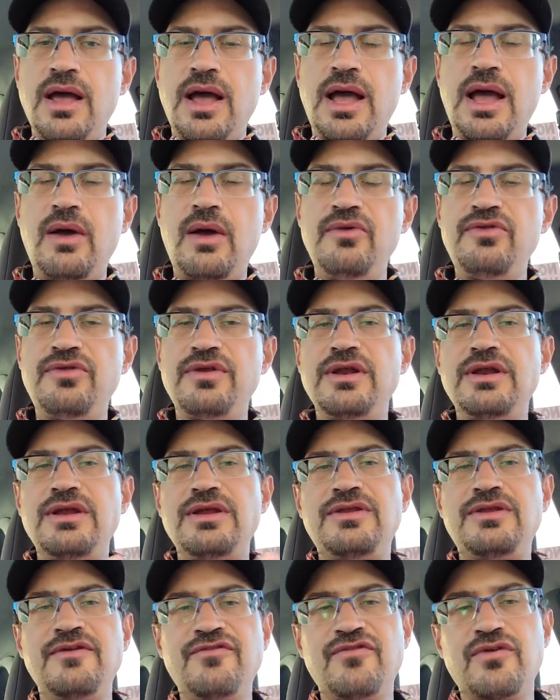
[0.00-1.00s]
how is it
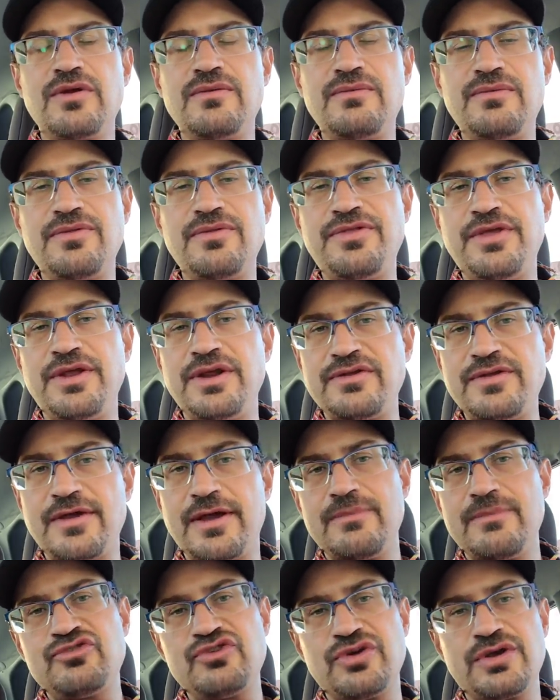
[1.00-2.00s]
any different than a
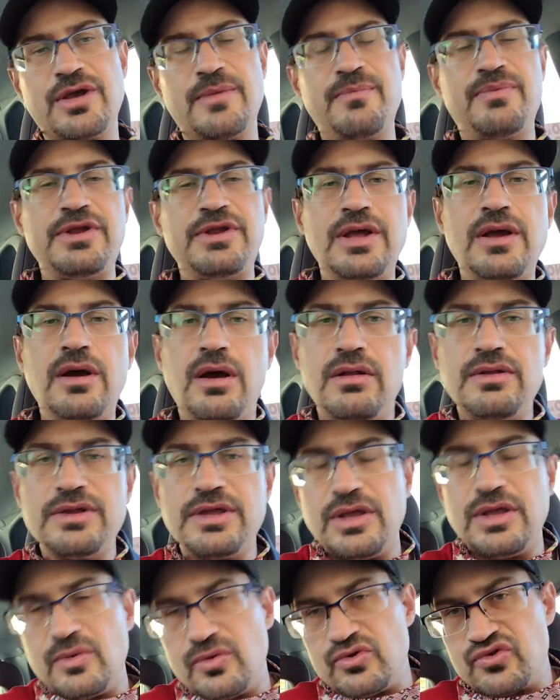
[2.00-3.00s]
timeshare company
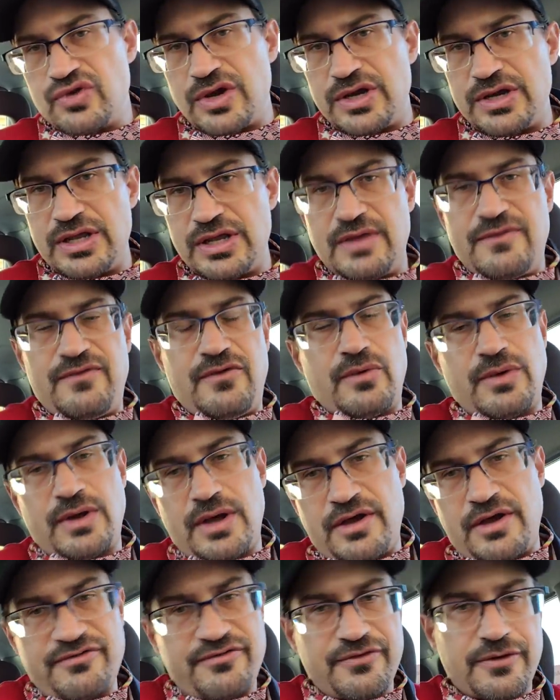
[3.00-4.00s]
calling you and trying to give you an
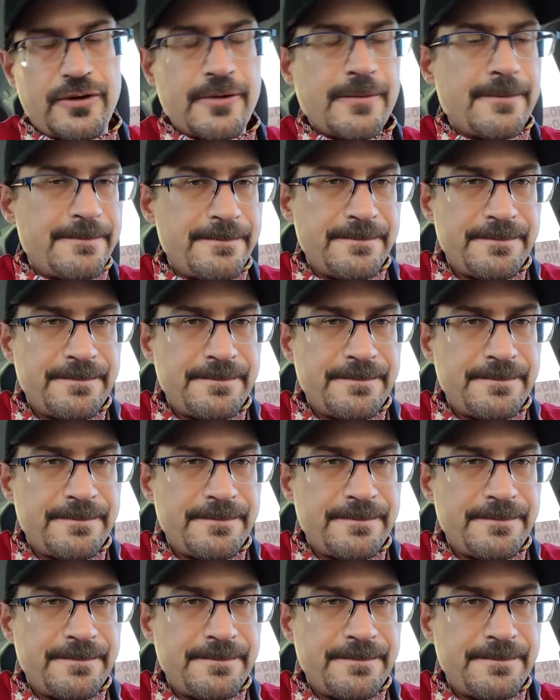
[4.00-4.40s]
offer?